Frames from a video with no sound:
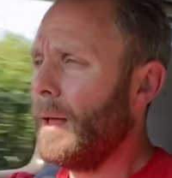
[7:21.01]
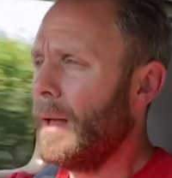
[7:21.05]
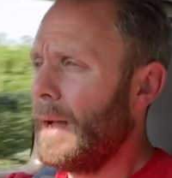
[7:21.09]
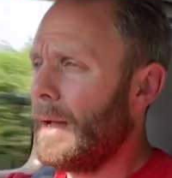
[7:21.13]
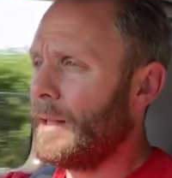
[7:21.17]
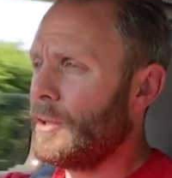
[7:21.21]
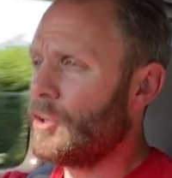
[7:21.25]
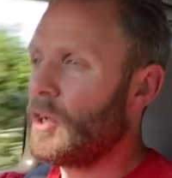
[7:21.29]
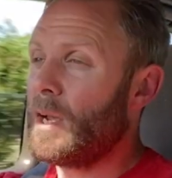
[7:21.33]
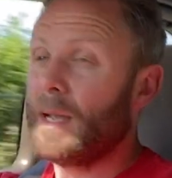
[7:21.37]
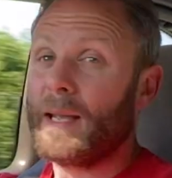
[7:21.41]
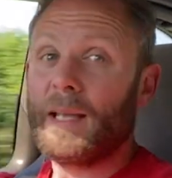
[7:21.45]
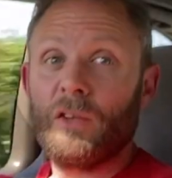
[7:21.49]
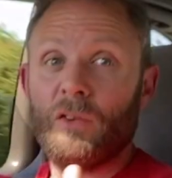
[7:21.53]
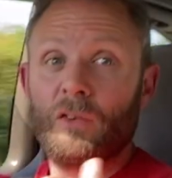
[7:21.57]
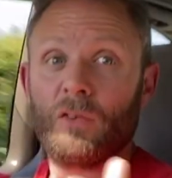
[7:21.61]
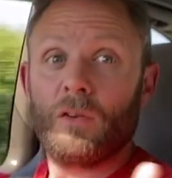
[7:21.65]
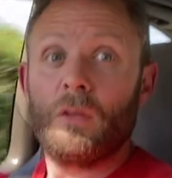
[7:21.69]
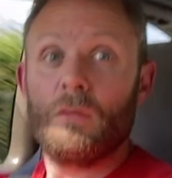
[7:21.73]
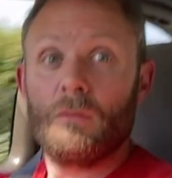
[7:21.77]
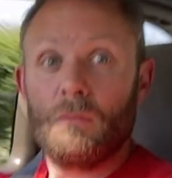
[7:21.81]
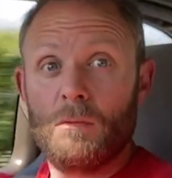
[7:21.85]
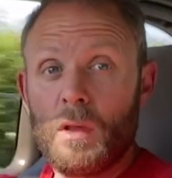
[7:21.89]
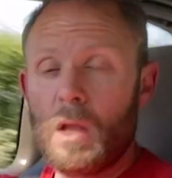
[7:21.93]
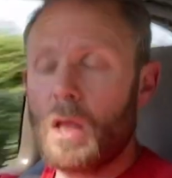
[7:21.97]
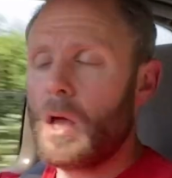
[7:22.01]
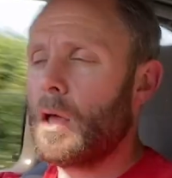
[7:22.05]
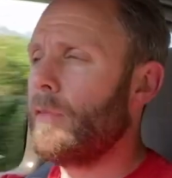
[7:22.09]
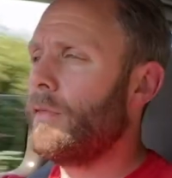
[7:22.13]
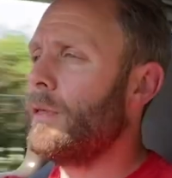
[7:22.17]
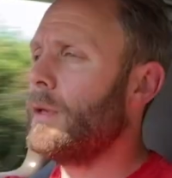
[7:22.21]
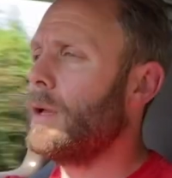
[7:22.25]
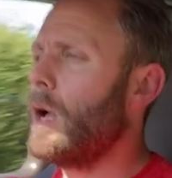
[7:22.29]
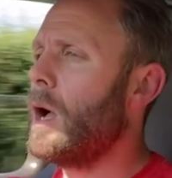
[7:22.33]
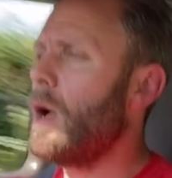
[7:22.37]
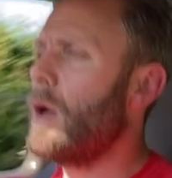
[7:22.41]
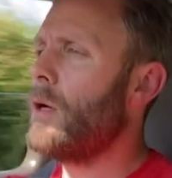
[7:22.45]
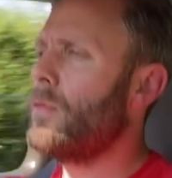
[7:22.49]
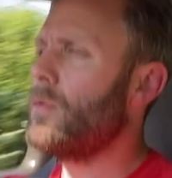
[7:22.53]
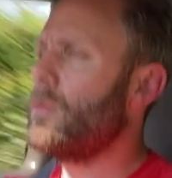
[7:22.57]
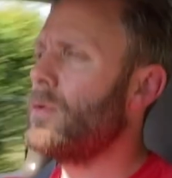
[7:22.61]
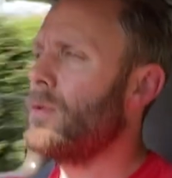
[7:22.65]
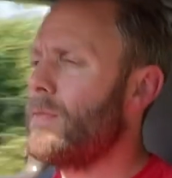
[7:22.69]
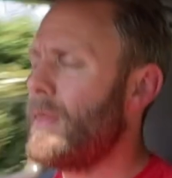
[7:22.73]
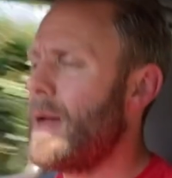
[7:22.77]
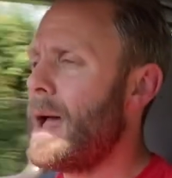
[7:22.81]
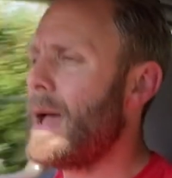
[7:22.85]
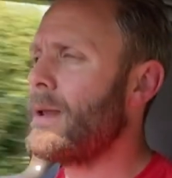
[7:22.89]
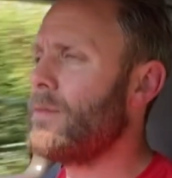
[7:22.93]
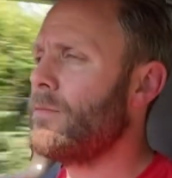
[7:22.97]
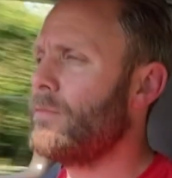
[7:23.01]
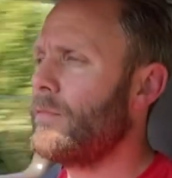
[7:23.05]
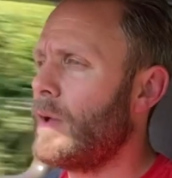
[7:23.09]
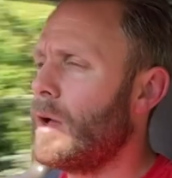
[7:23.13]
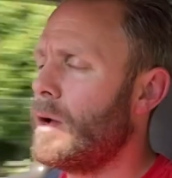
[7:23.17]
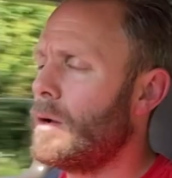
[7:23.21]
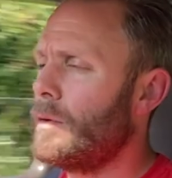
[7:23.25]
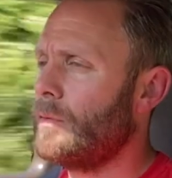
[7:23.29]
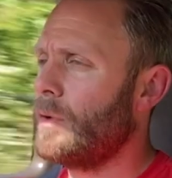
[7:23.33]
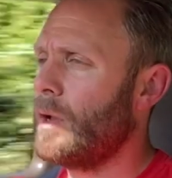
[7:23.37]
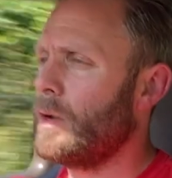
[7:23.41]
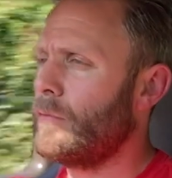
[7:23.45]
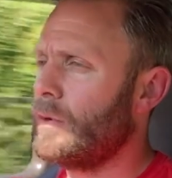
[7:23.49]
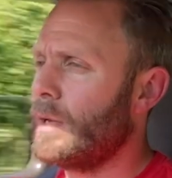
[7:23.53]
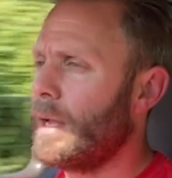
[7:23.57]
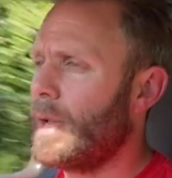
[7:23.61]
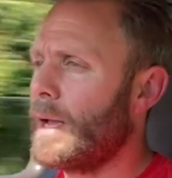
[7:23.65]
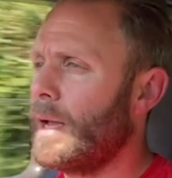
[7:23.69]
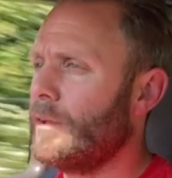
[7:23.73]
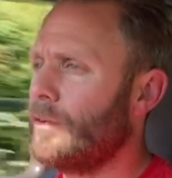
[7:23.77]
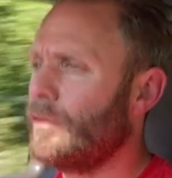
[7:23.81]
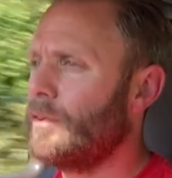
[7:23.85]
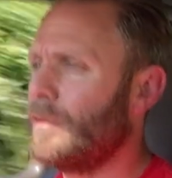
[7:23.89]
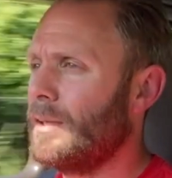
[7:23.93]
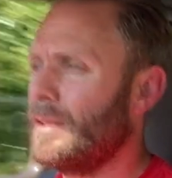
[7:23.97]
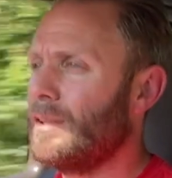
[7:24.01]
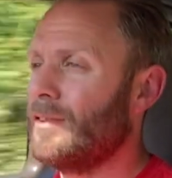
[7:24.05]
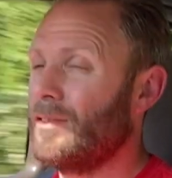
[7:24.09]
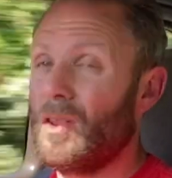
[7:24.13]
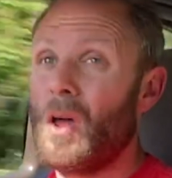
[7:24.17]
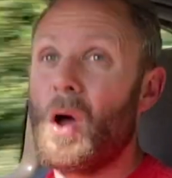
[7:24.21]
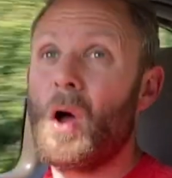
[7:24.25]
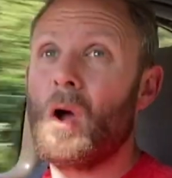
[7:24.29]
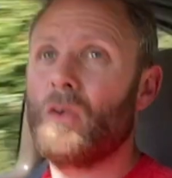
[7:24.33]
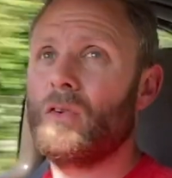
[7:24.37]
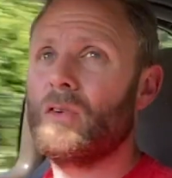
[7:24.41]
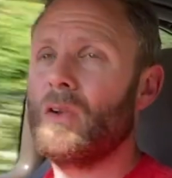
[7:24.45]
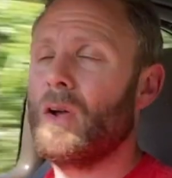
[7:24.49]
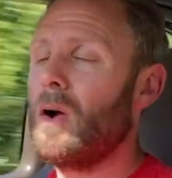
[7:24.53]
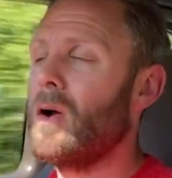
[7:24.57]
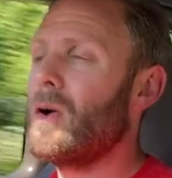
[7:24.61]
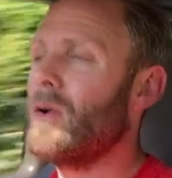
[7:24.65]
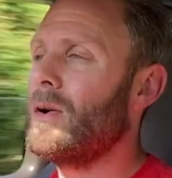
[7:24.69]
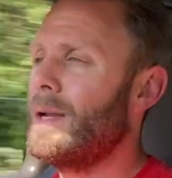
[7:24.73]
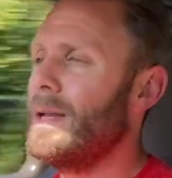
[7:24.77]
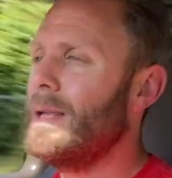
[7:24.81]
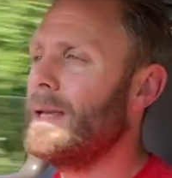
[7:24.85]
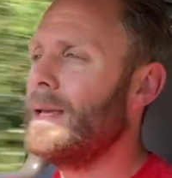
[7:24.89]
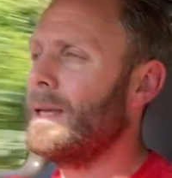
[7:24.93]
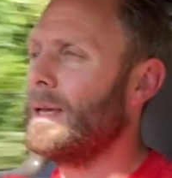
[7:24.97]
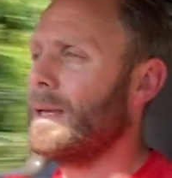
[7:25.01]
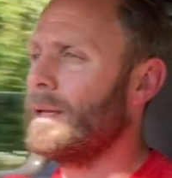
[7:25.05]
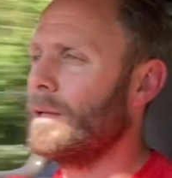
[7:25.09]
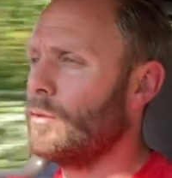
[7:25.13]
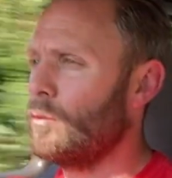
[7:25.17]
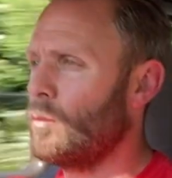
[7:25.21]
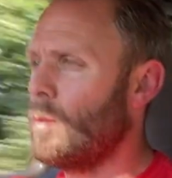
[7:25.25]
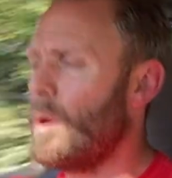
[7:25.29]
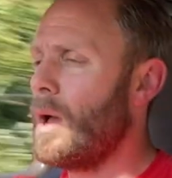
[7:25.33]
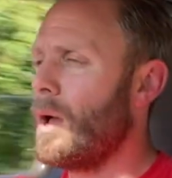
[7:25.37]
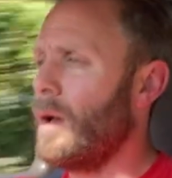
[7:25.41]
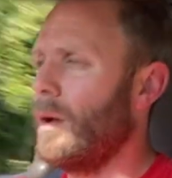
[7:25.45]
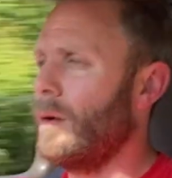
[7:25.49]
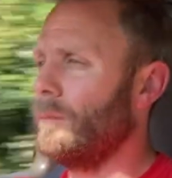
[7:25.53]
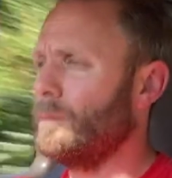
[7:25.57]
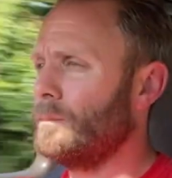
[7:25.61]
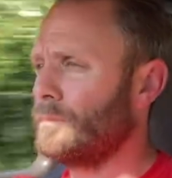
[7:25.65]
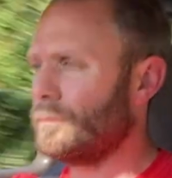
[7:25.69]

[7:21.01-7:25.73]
and check it's nothing other than valve cover gaskets that are leaking as well.